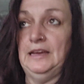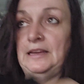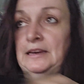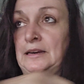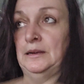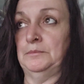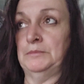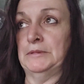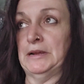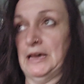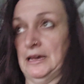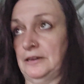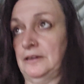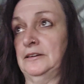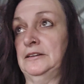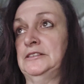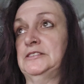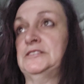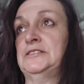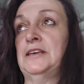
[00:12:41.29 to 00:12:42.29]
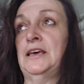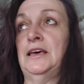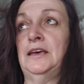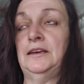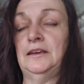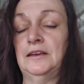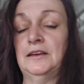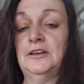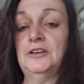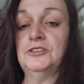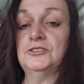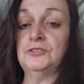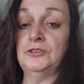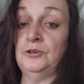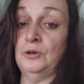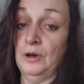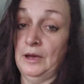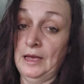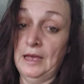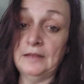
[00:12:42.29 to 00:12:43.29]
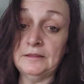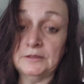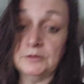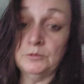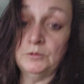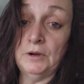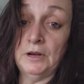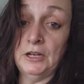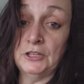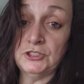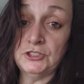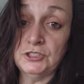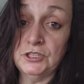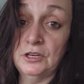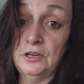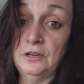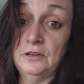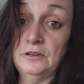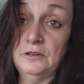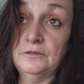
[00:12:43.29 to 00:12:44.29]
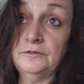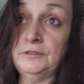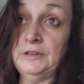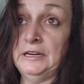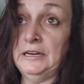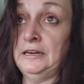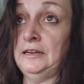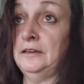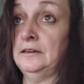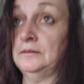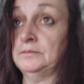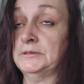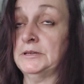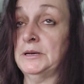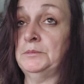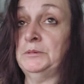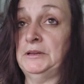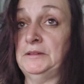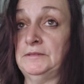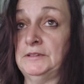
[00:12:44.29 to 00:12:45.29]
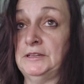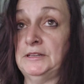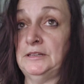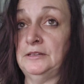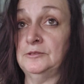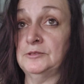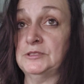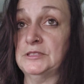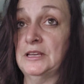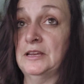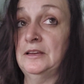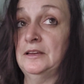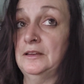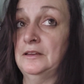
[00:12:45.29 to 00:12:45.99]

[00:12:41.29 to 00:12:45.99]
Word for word: And I'm not going to say, so you'll have to watch for any upcoming videos